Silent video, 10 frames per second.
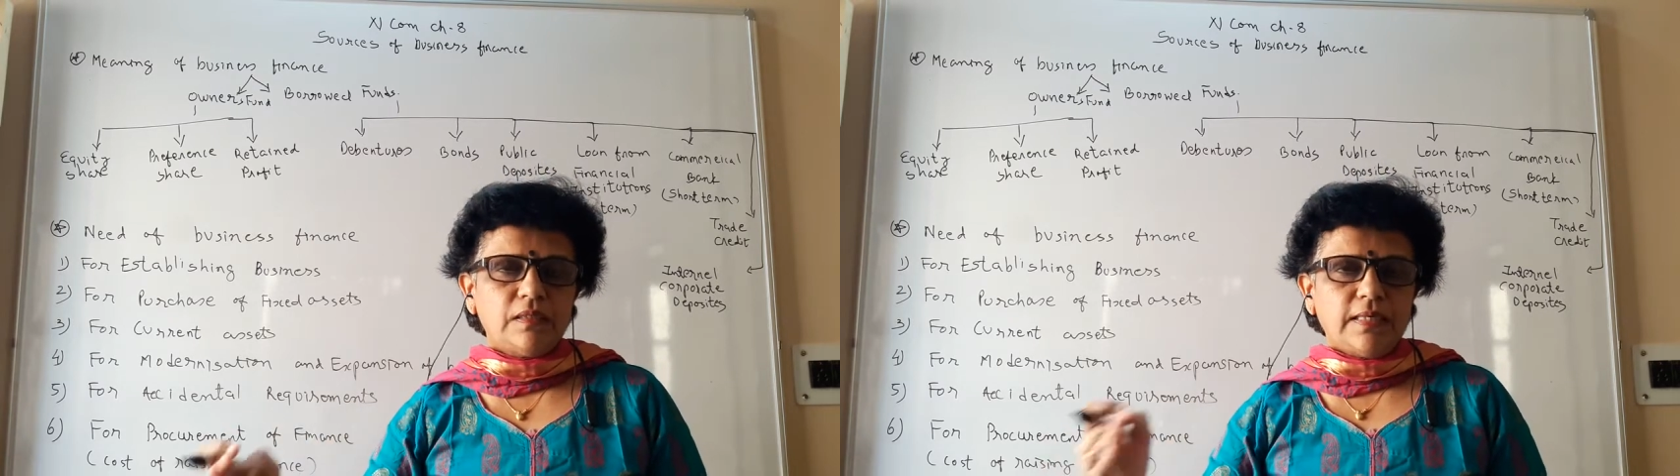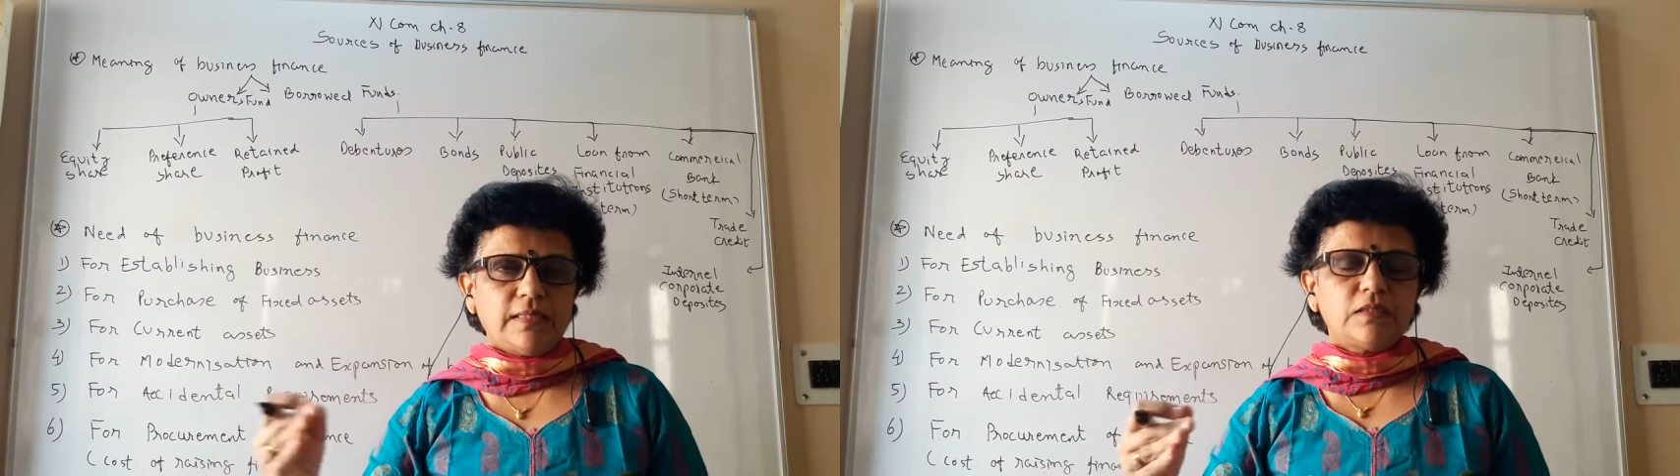
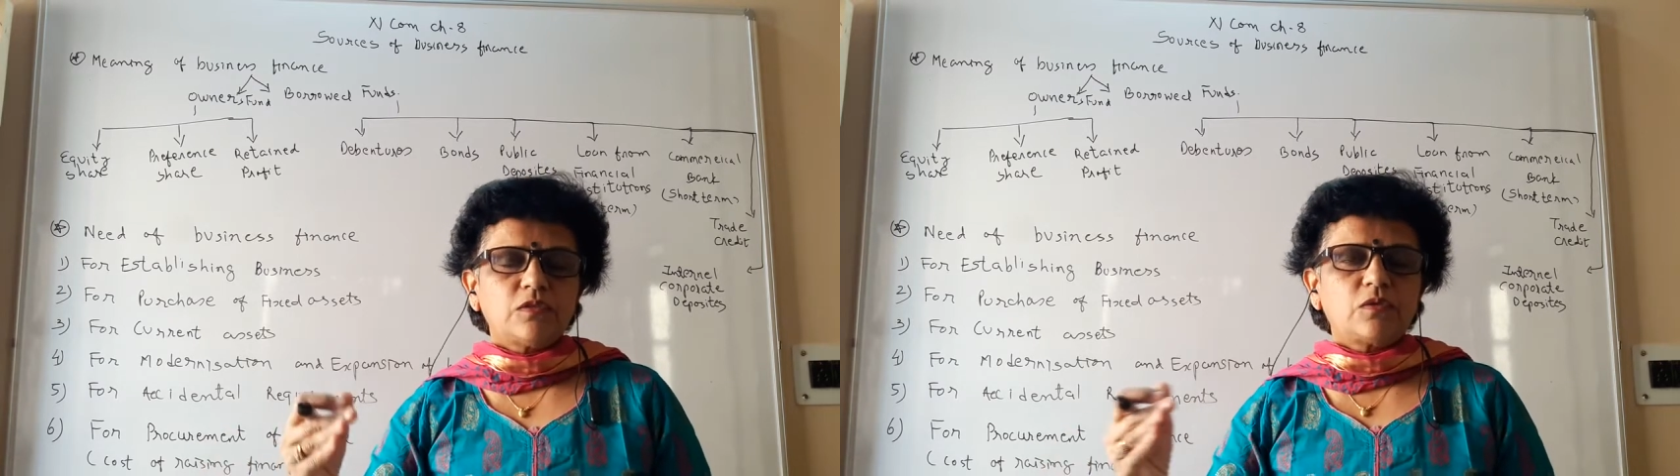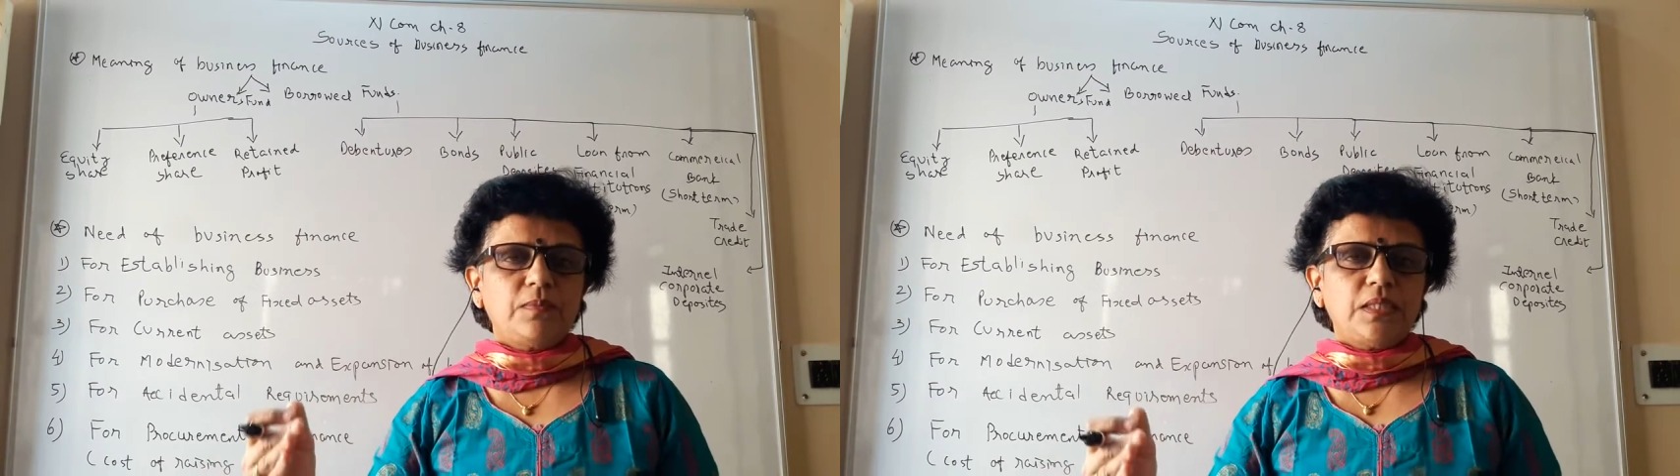that is
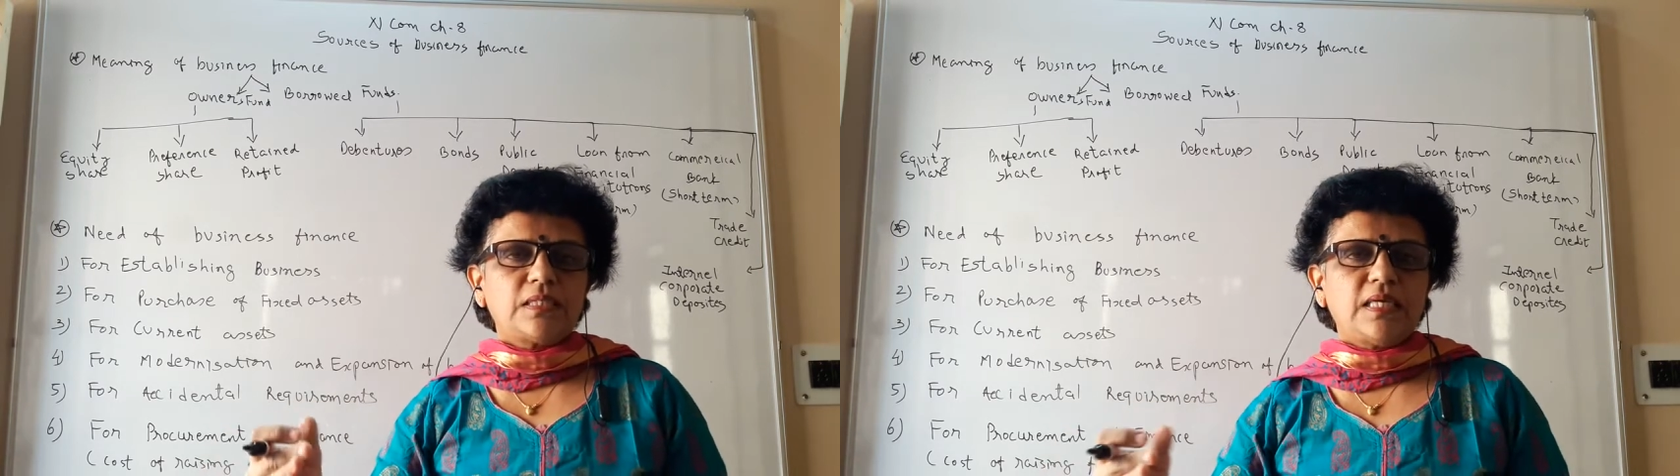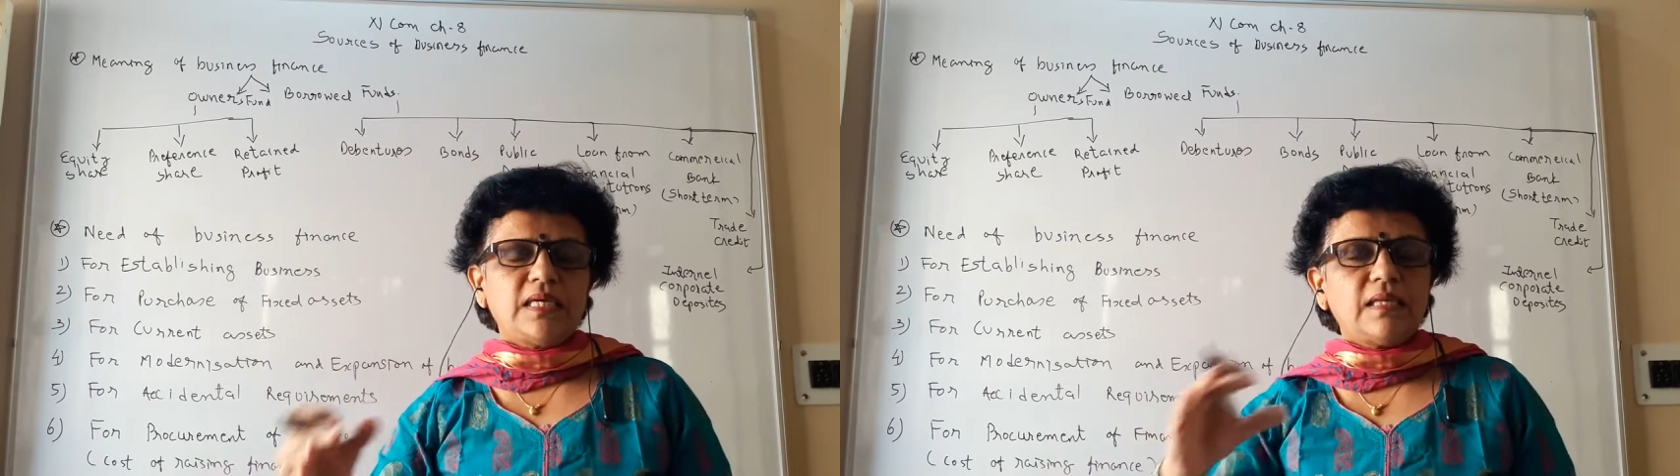to be
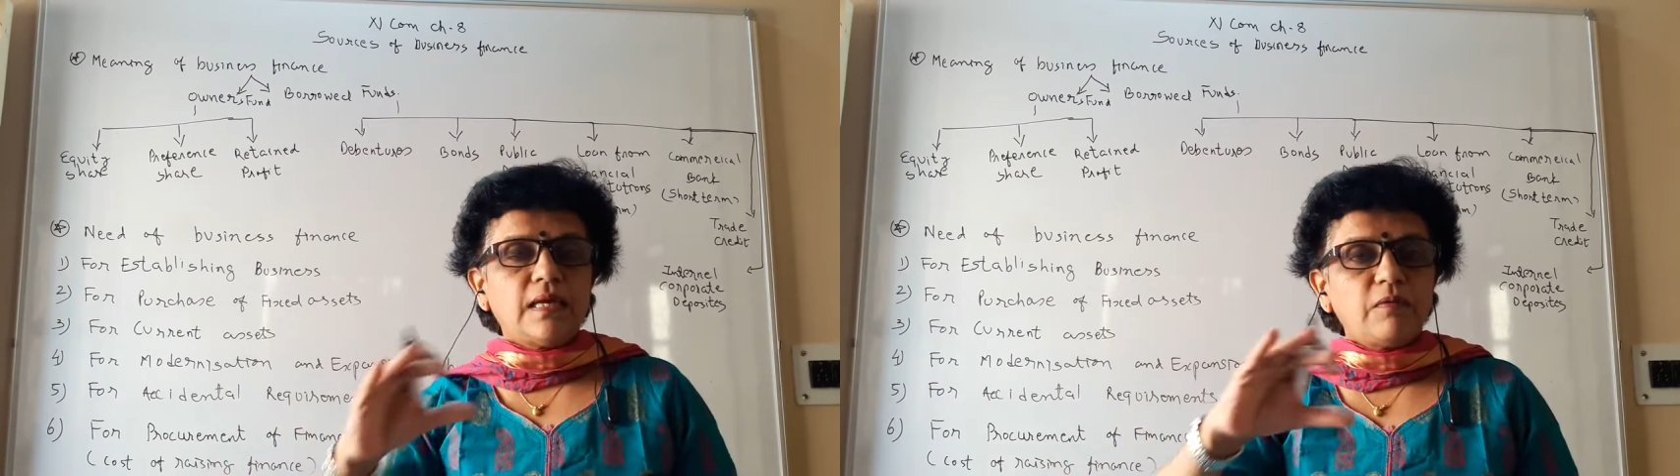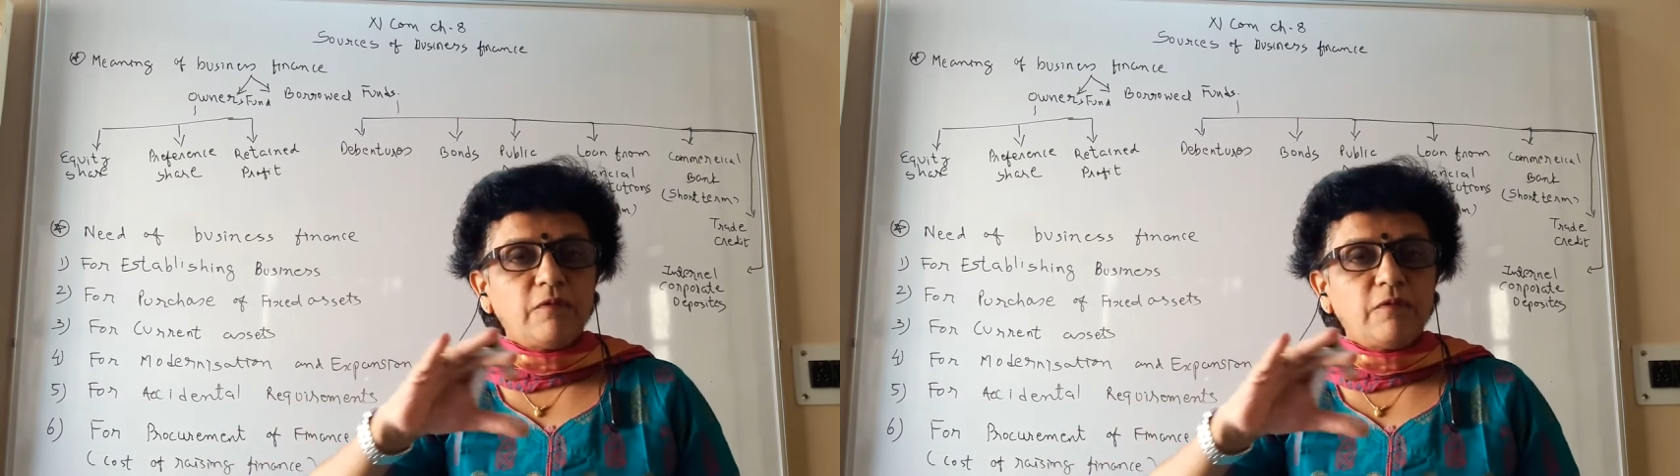said that